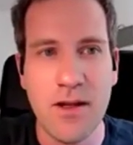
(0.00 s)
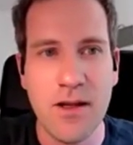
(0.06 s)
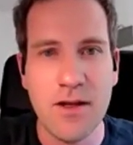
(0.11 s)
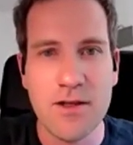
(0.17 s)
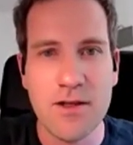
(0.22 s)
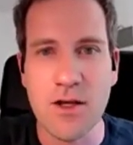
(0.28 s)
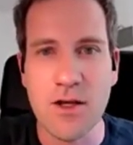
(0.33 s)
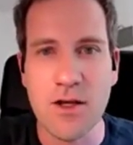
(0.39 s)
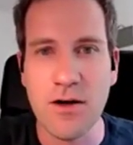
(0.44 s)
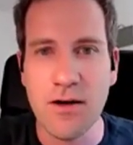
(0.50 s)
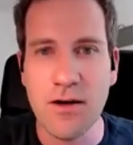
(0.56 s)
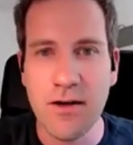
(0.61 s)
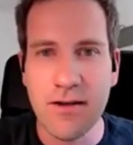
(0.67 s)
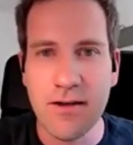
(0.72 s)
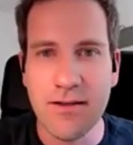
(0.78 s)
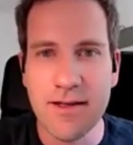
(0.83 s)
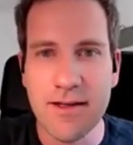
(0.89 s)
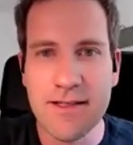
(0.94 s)
So
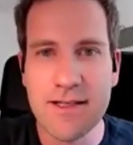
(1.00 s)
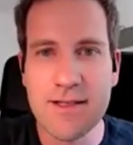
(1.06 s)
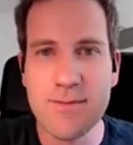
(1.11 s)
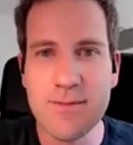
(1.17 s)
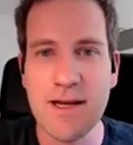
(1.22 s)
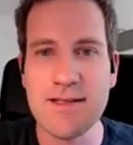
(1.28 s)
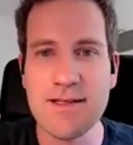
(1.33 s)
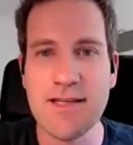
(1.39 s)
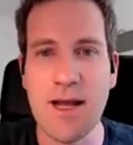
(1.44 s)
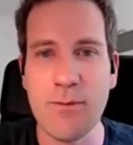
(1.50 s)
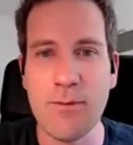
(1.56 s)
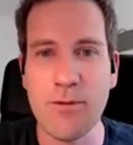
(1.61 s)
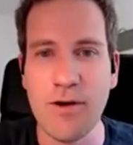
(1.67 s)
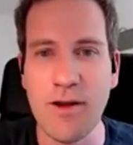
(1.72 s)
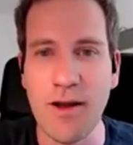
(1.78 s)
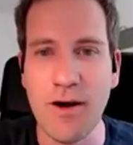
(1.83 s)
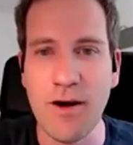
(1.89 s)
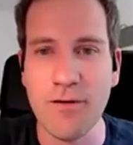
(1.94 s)
this is my
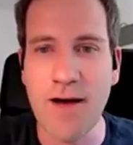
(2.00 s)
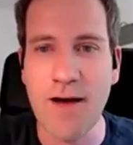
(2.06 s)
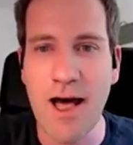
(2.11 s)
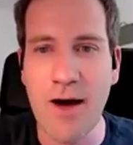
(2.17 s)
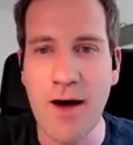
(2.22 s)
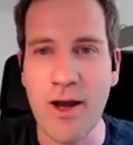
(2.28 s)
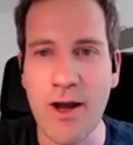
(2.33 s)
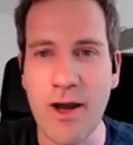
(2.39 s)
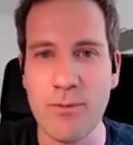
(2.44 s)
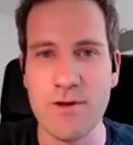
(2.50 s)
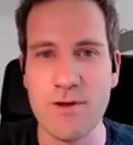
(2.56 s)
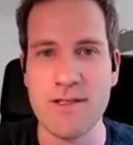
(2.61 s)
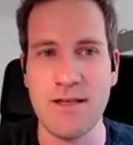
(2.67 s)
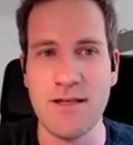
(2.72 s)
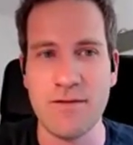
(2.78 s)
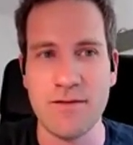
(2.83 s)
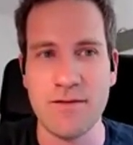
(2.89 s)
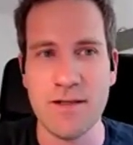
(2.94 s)
summary of how I
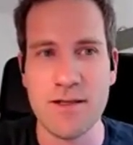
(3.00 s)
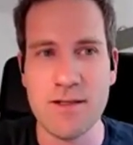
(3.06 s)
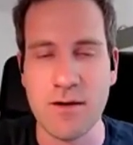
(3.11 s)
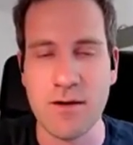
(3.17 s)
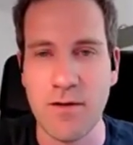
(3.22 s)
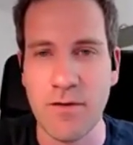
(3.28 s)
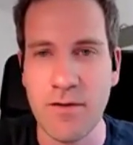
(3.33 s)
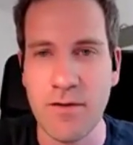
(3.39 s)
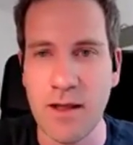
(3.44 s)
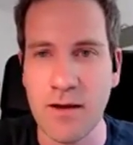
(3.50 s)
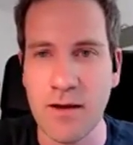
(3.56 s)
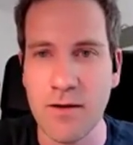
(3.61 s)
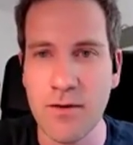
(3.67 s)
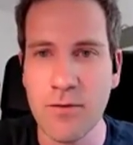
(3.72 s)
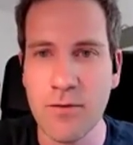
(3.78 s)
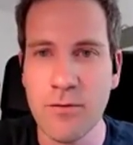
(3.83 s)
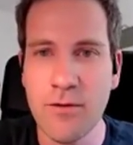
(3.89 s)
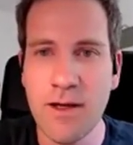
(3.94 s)
perceive this sort of thing,
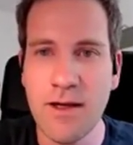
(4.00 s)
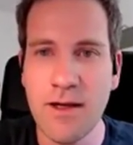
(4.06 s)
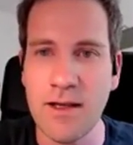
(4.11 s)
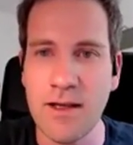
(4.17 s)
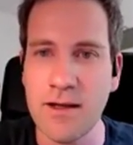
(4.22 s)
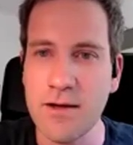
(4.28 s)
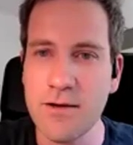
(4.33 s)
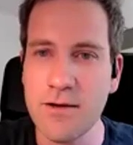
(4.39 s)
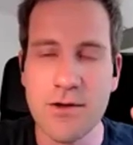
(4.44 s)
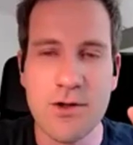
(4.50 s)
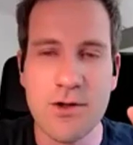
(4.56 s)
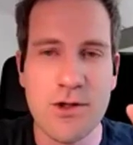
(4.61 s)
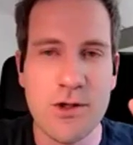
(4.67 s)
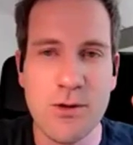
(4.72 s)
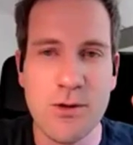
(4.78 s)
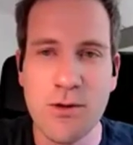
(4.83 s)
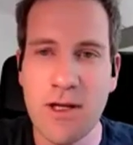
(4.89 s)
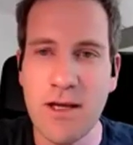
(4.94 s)
really
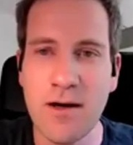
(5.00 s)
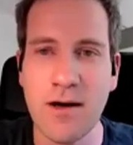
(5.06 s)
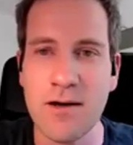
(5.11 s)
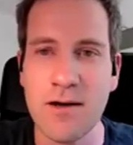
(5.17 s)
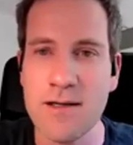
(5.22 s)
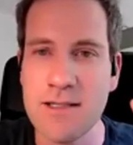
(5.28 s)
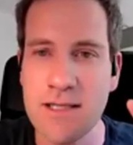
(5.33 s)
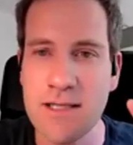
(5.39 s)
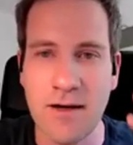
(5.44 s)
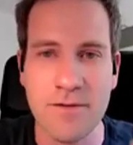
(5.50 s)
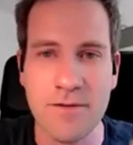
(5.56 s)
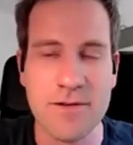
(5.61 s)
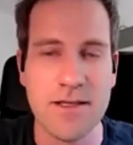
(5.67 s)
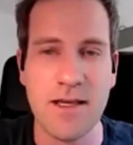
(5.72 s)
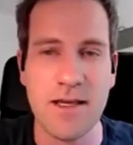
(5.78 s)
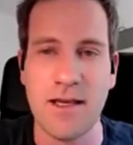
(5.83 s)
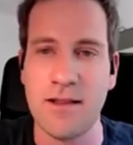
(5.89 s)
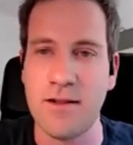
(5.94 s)
shooting
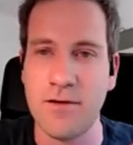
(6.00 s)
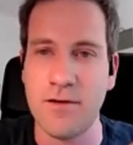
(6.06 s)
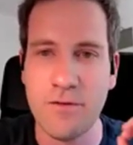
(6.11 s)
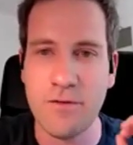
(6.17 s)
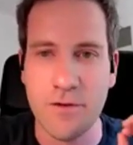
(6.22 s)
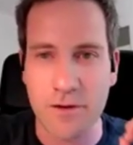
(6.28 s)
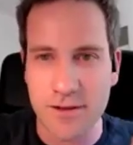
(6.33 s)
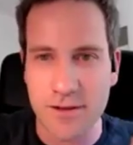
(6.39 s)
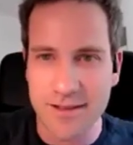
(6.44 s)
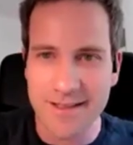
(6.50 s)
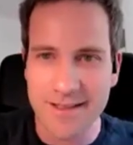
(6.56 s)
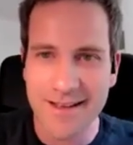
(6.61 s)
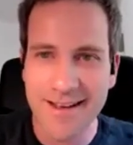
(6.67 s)
ourselves in the foot